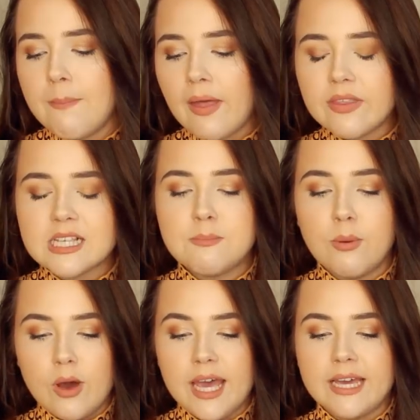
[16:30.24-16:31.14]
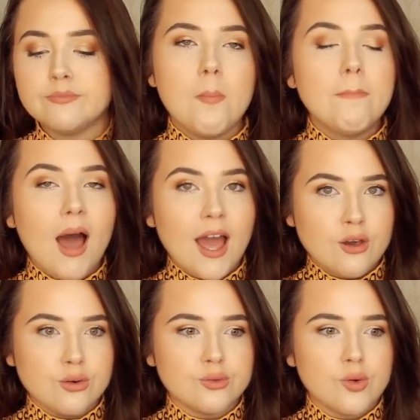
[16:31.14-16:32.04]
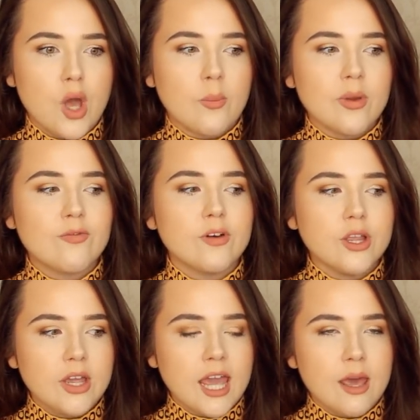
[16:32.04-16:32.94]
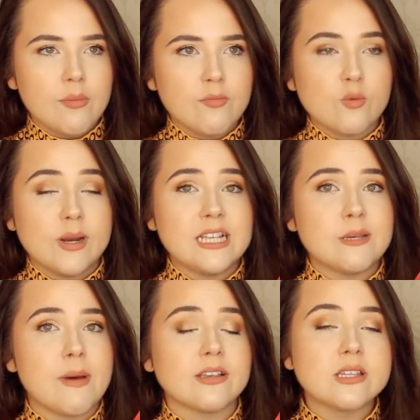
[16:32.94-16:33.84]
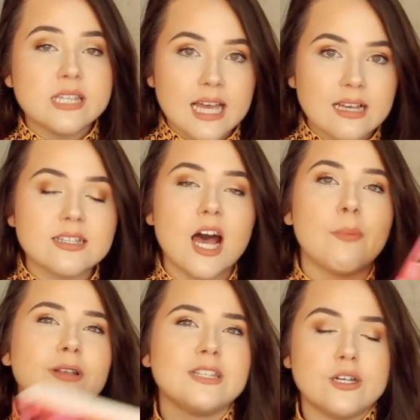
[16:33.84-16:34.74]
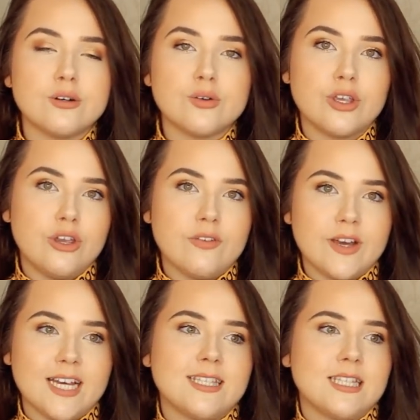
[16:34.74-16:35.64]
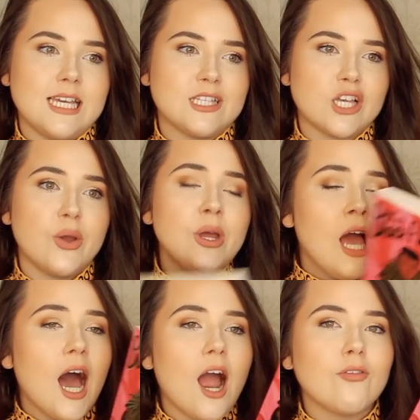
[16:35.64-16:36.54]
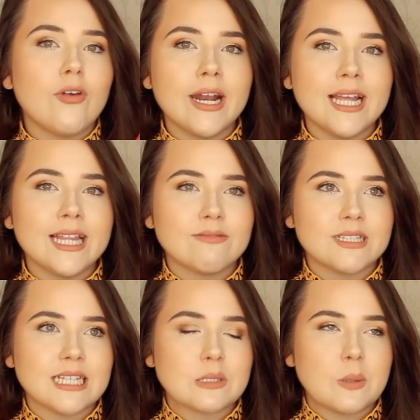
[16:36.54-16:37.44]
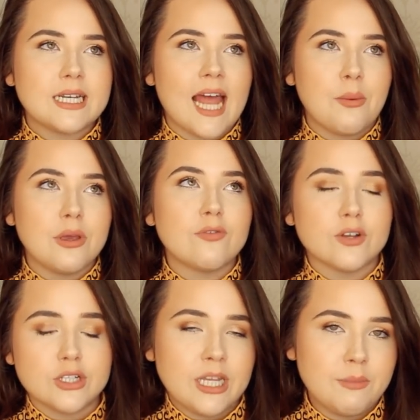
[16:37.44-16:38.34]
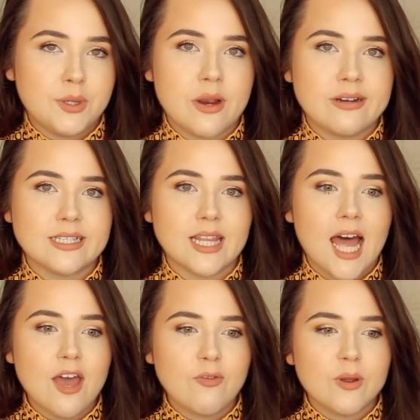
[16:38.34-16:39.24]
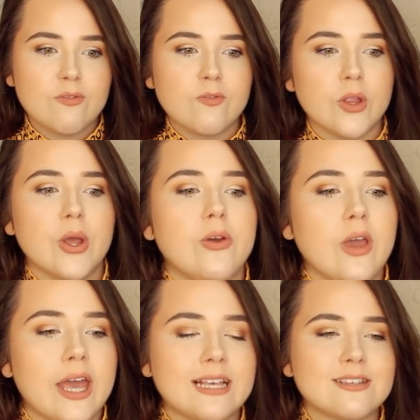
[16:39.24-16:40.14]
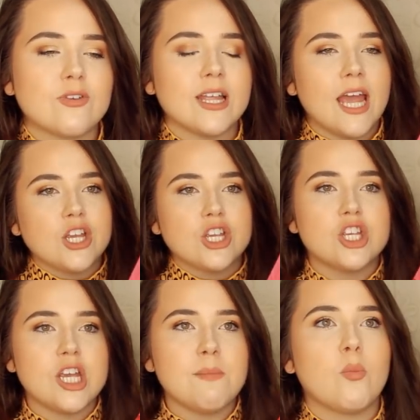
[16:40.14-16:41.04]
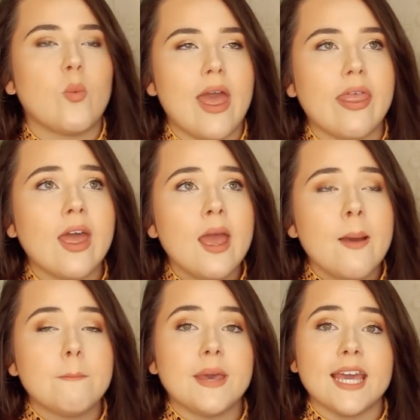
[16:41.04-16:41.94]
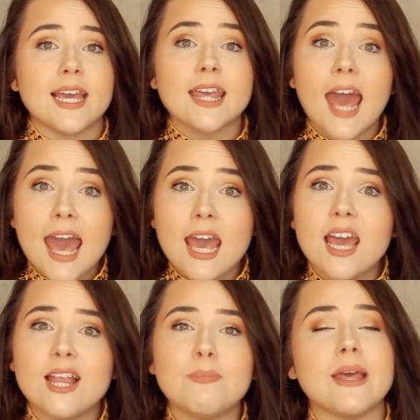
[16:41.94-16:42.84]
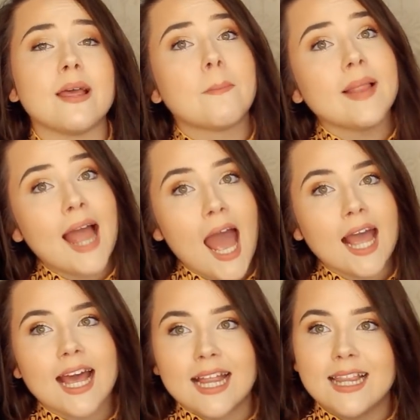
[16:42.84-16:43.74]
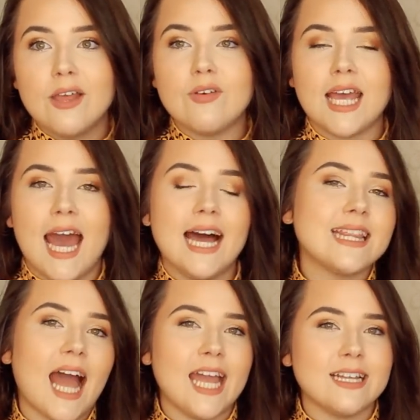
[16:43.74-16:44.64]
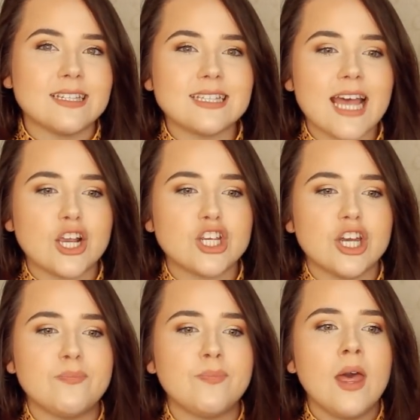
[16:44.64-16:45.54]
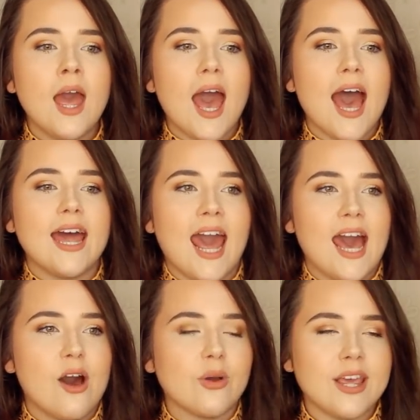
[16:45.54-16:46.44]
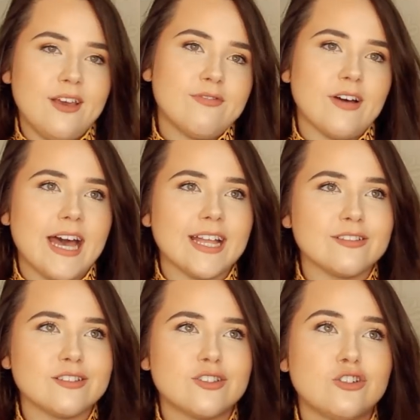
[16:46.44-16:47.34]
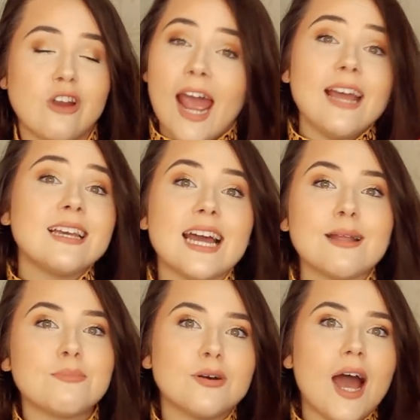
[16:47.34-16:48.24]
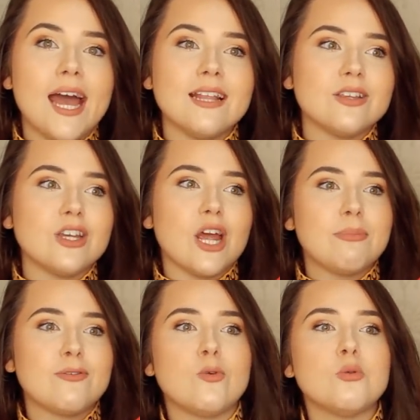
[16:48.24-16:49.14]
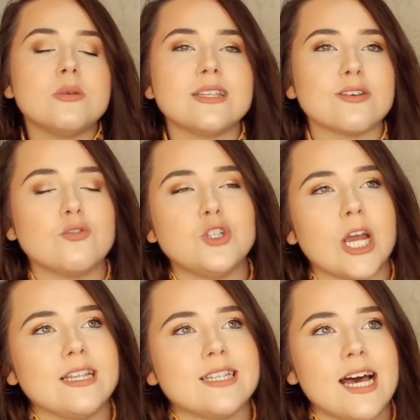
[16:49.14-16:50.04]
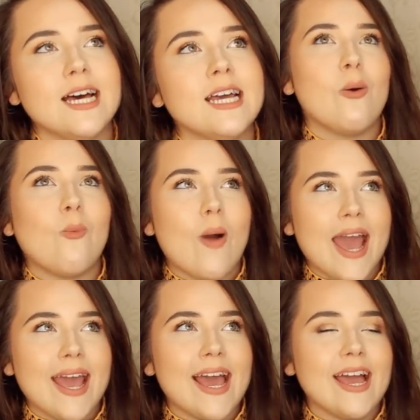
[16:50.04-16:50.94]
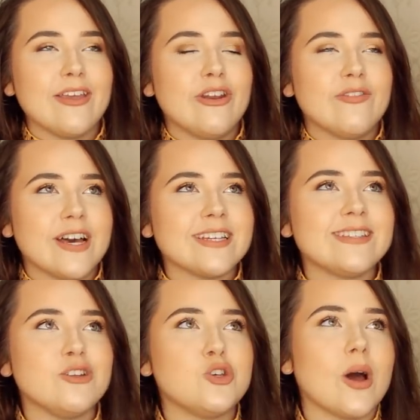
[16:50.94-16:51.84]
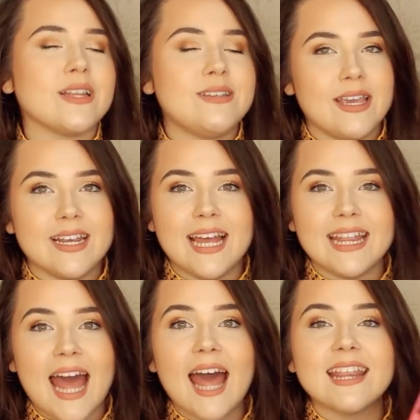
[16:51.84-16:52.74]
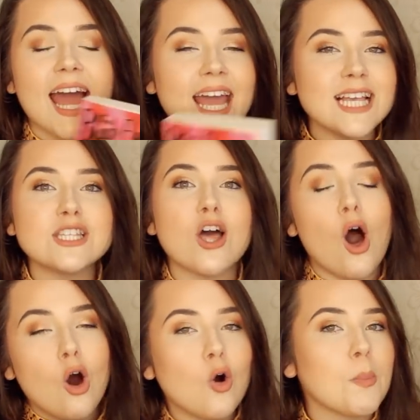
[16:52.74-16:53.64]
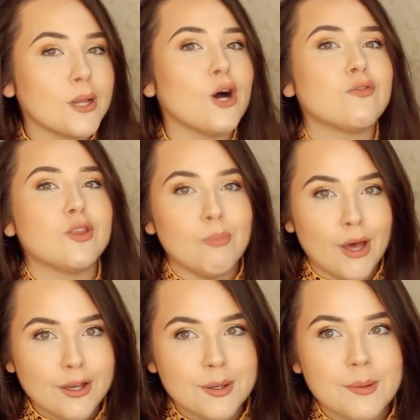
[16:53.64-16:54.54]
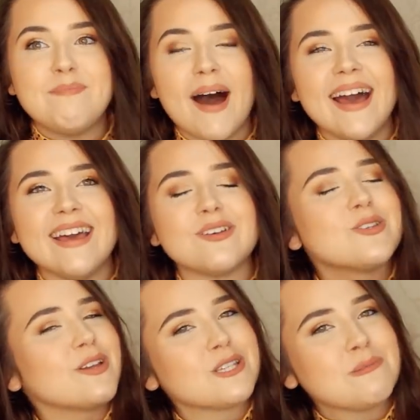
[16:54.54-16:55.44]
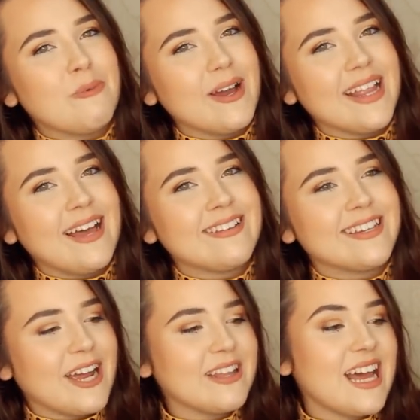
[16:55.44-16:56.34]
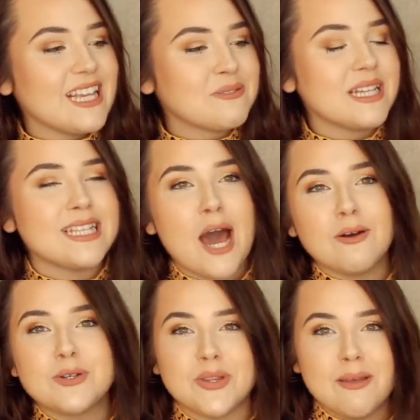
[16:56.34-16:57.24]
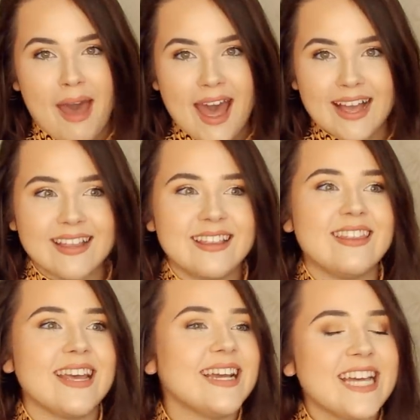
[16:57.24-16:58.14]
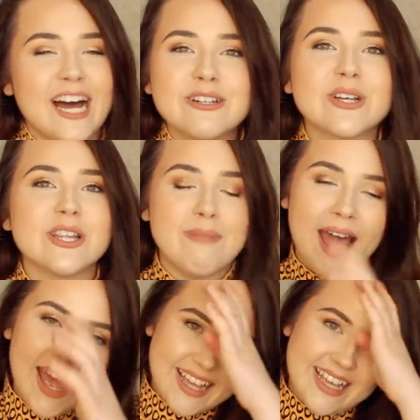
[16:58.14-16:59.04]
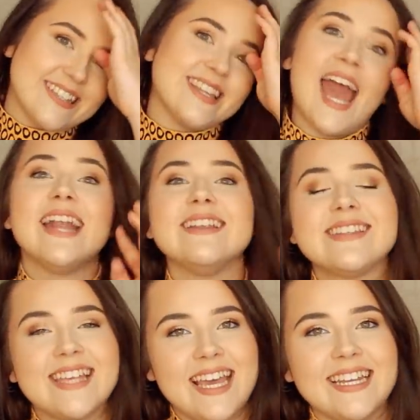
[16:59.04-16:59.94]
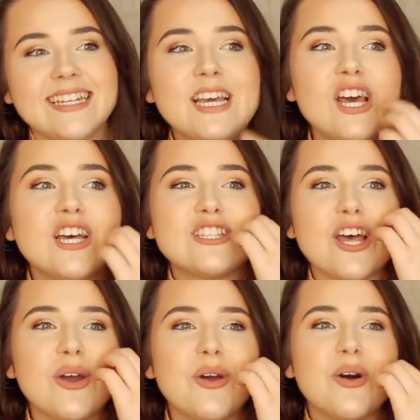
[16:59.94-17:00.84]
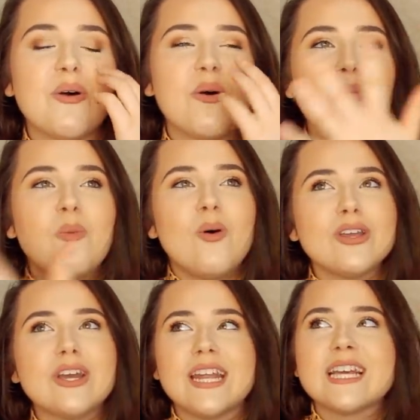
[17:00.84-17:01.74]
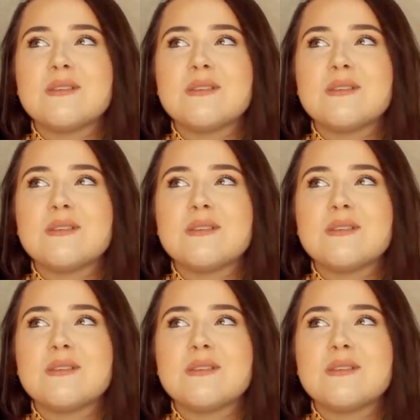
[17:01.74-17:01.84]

About this boy, Michael, and we follow him from when he's about six up until university. So I really loved in this one how we followed him throughout his life. We follow his relationship with being gay and being black and living at that intersection, and how he finds drag and, and you know, performance of gender a way at university to articulate that. That is the whole plot of the book, but it's not a spoiler, you know, that's what it tells you on the back. The thing it tells you on the back is the end scene. So what you're going to